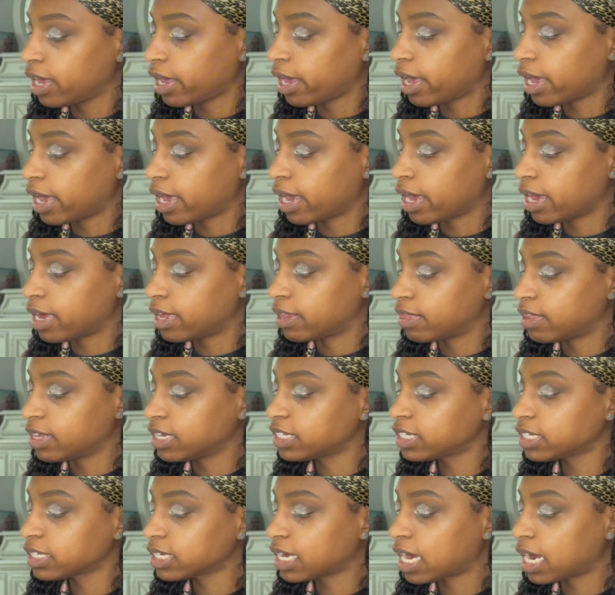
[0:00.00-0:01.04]
And this
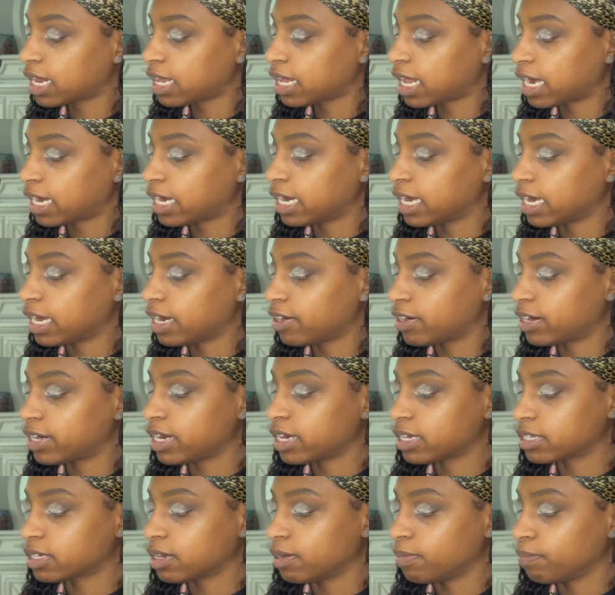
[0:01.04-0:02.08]
is kind of like an
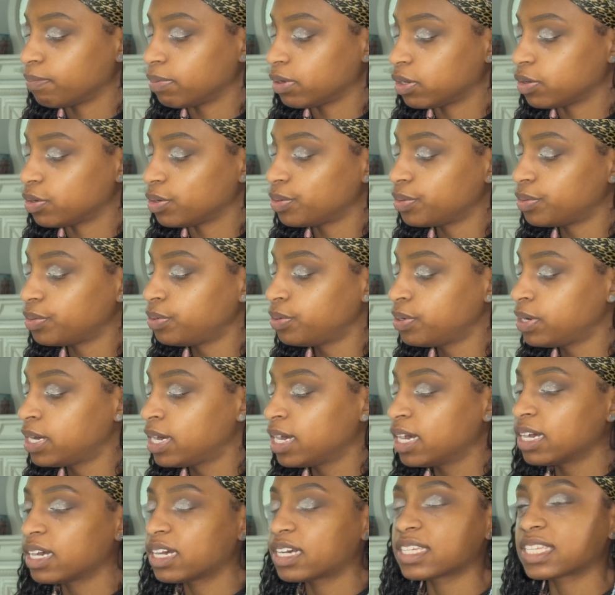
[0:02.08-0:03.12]
iridescent blue,
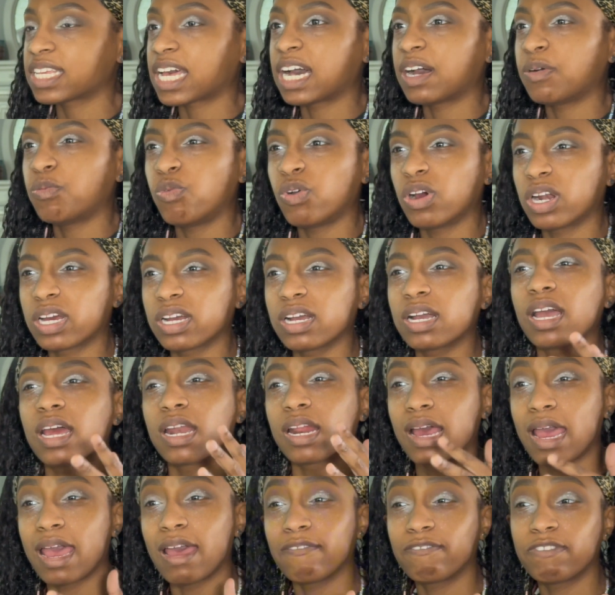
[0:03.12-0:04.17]
because I want to kind of
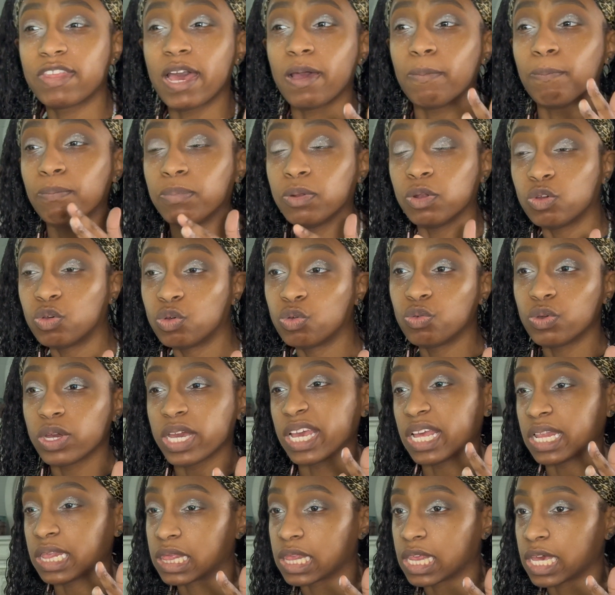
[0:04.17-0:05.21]
have that blue
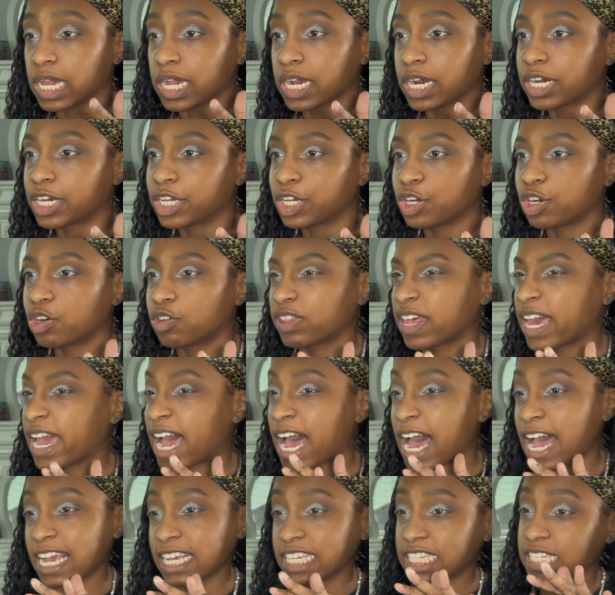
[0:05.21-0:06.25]
in there, you know, that
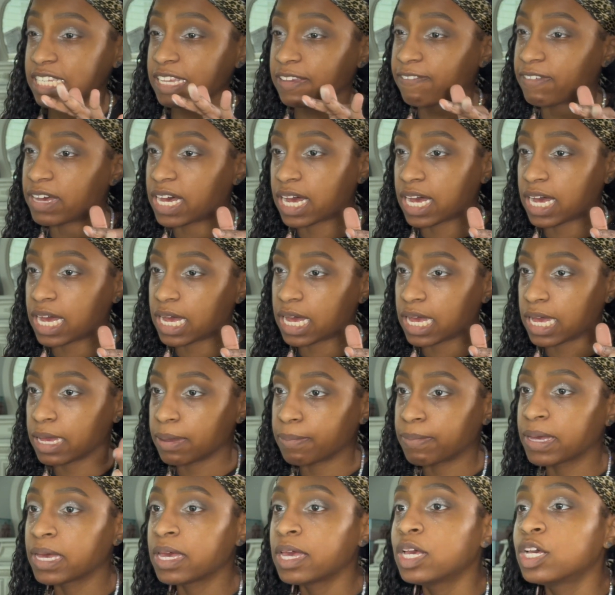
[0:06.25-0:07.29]
icy vibe.
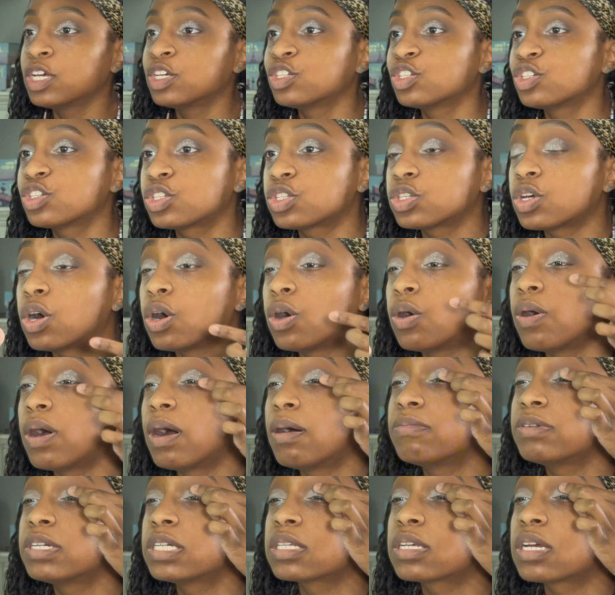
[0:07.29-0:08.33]
So
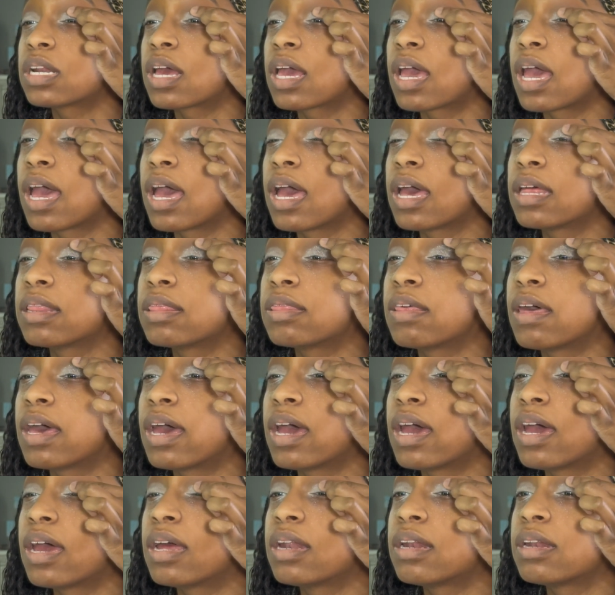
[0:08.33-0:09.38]
I'm just going to add
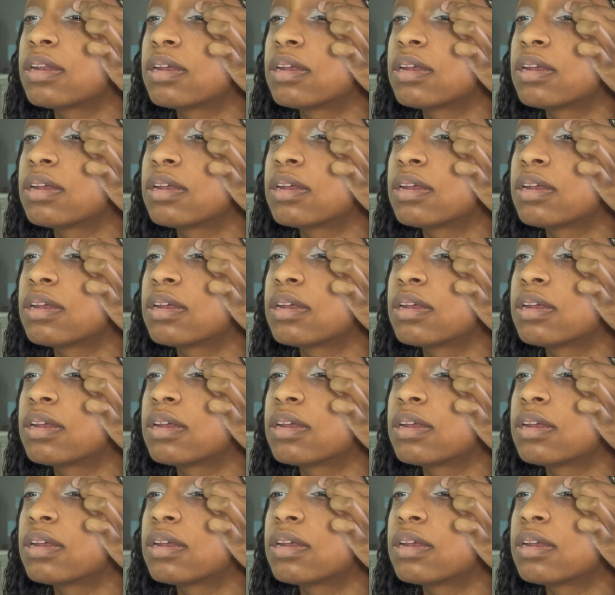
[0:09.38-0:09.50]
that.